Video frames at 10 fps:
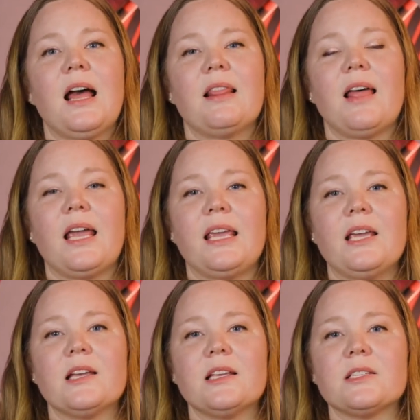that
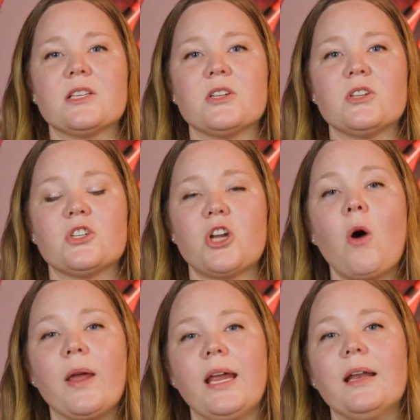he is
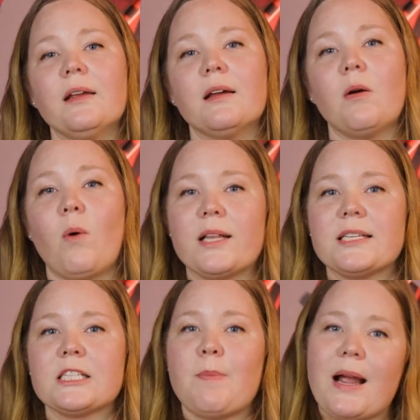showing what's
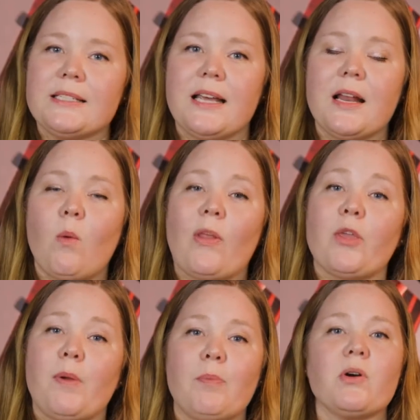expected, what
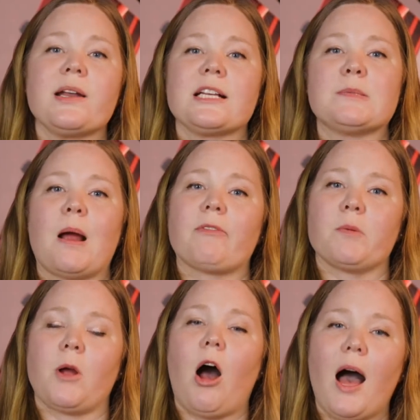the people can expect
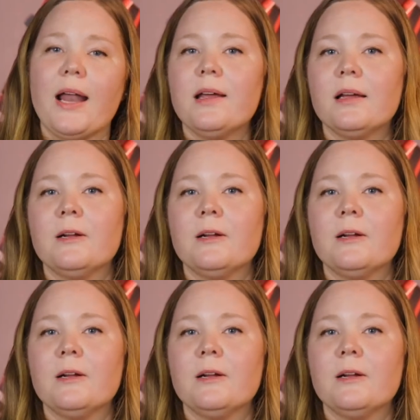from God.